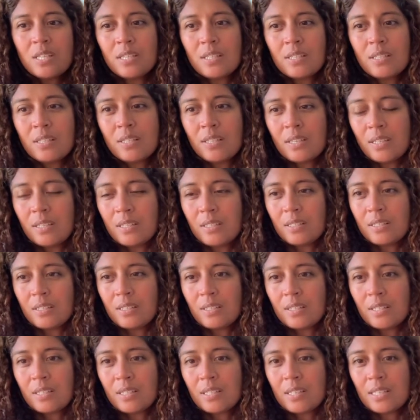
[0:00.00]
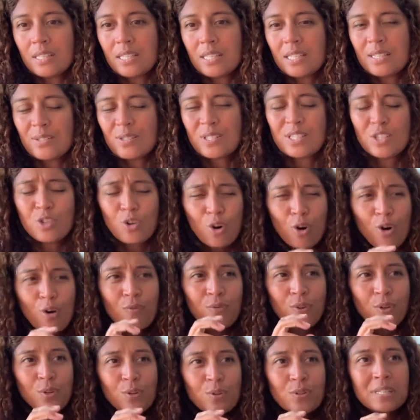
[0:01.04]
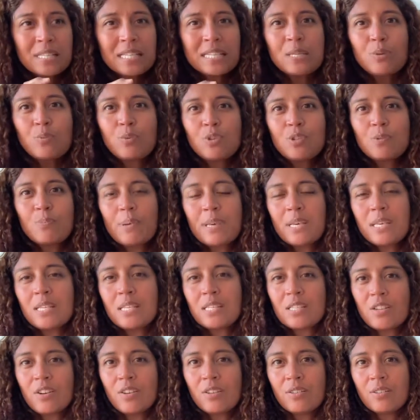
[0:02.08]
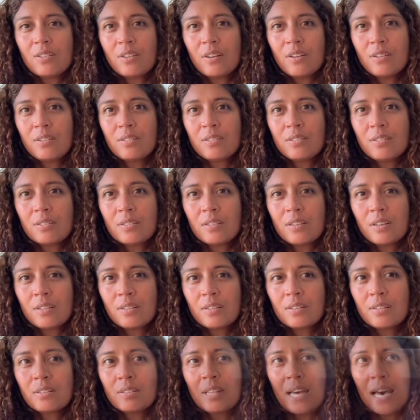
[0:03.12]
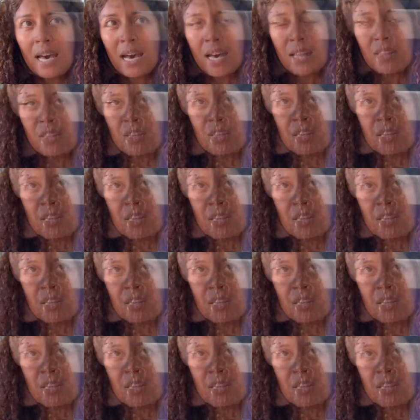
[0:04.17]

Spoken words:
and it sort of loosely was based on that.